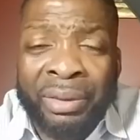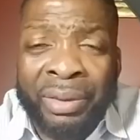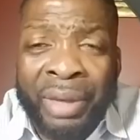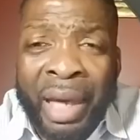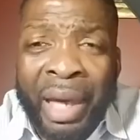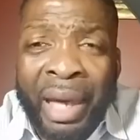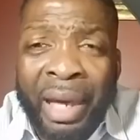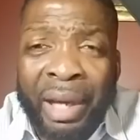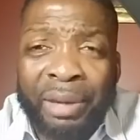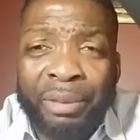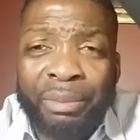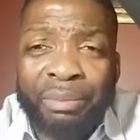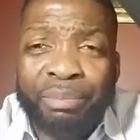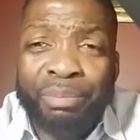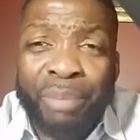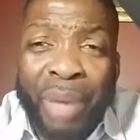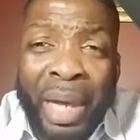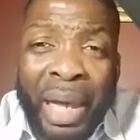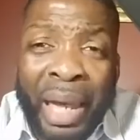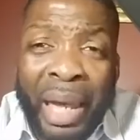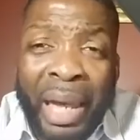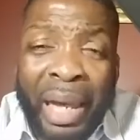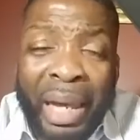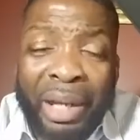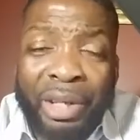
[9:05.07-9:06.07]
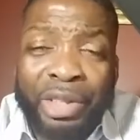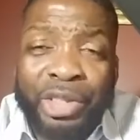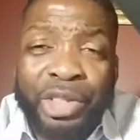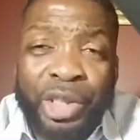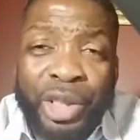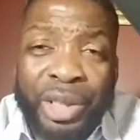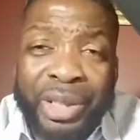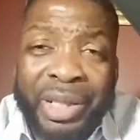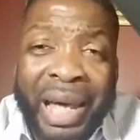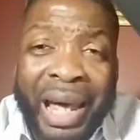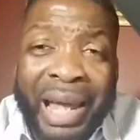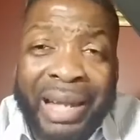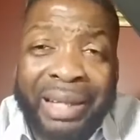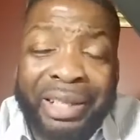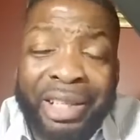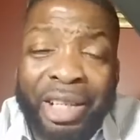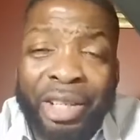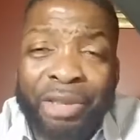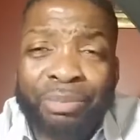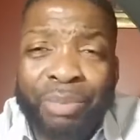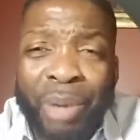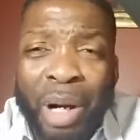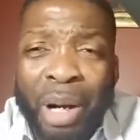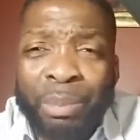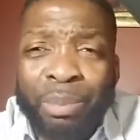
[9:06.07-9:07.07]
that man should not
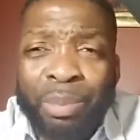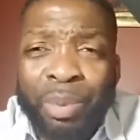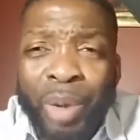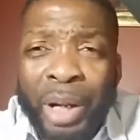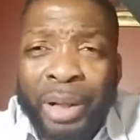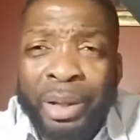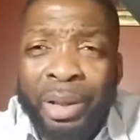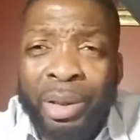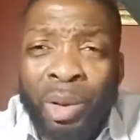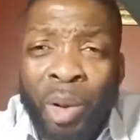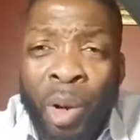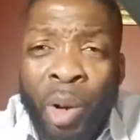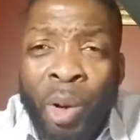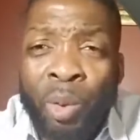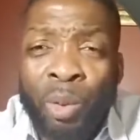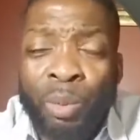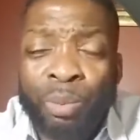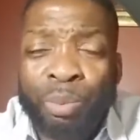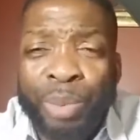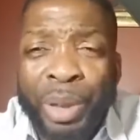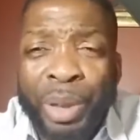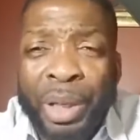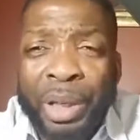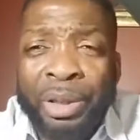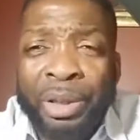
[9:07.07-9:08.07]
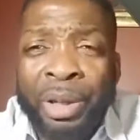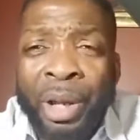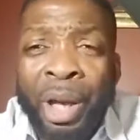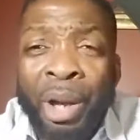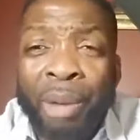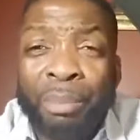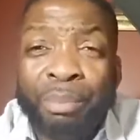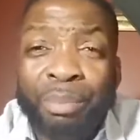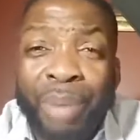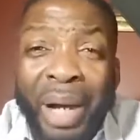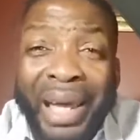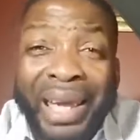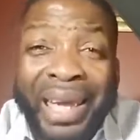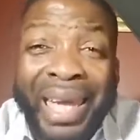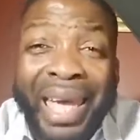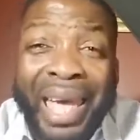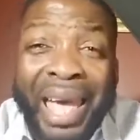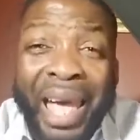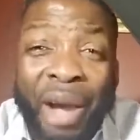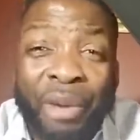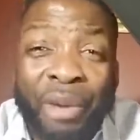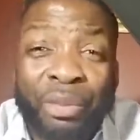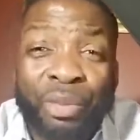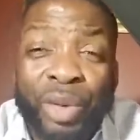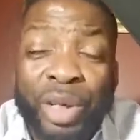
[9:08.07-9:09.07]
live by bread alone, but by
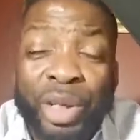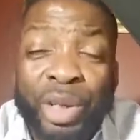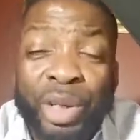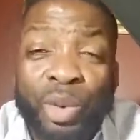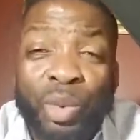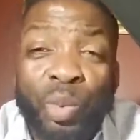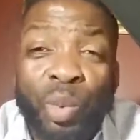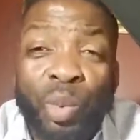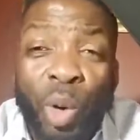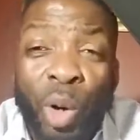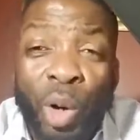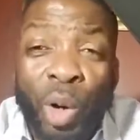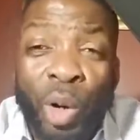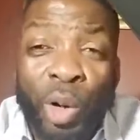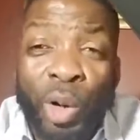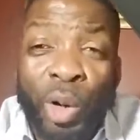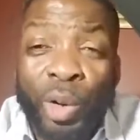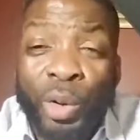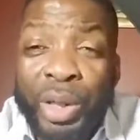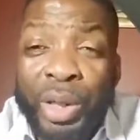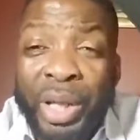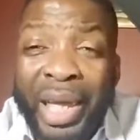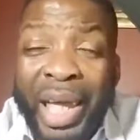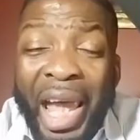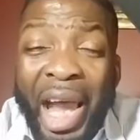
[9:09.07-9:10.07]
every word,